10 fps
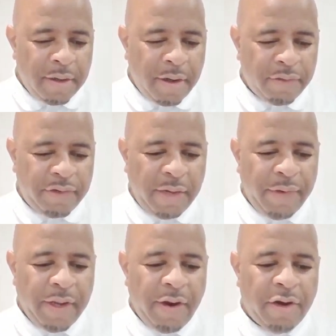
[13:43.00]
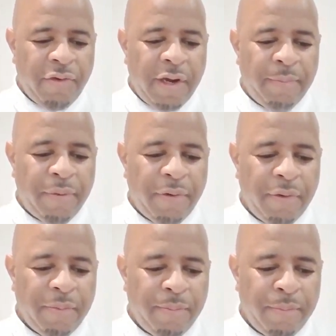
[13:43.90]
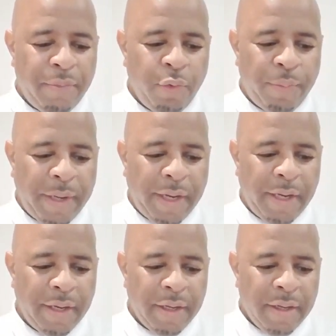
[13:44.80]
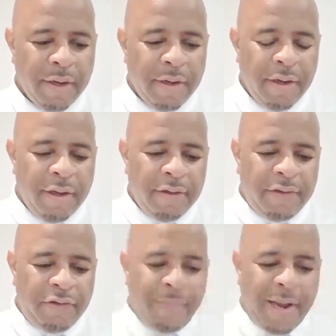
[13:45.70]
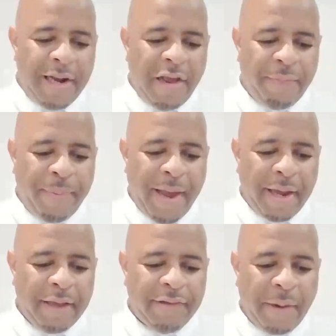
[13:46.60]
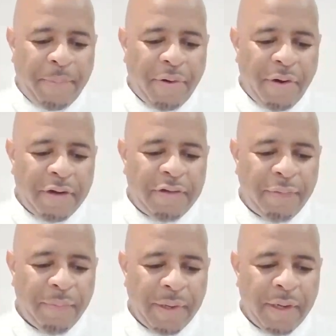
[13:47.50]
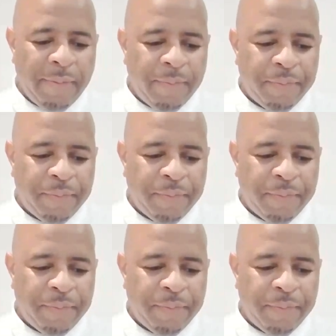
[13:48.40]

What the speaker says: after TV, I agree, bro. Mube. Central back, left back is our priority for me.